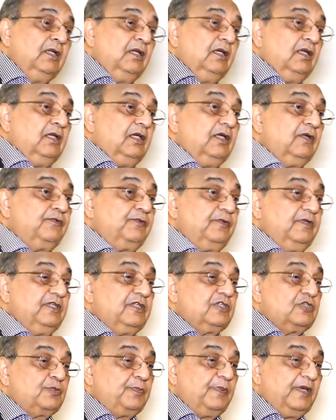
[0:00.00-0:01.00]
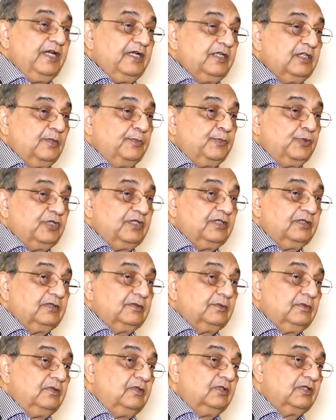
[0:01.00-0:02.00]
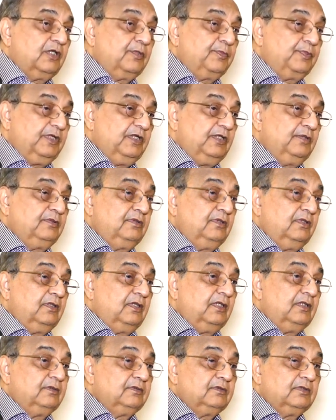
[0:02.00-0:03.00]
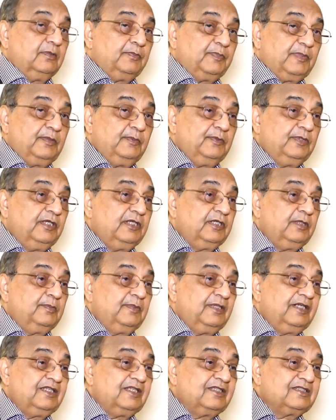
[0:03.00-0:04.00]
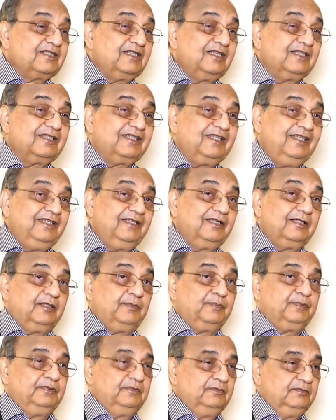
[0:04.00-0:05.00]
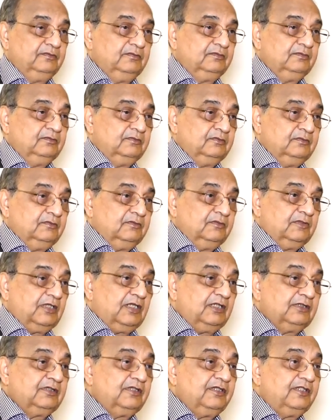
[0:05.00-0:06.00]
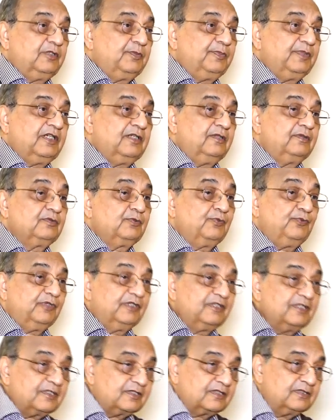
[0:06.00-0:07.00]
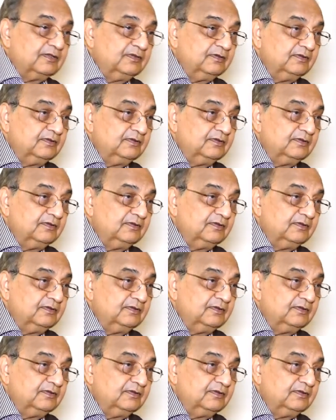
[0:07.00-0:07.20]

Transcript: If in spite of putting on a PEEP, the pulmonary edema does not clear up, rather it becomes worse.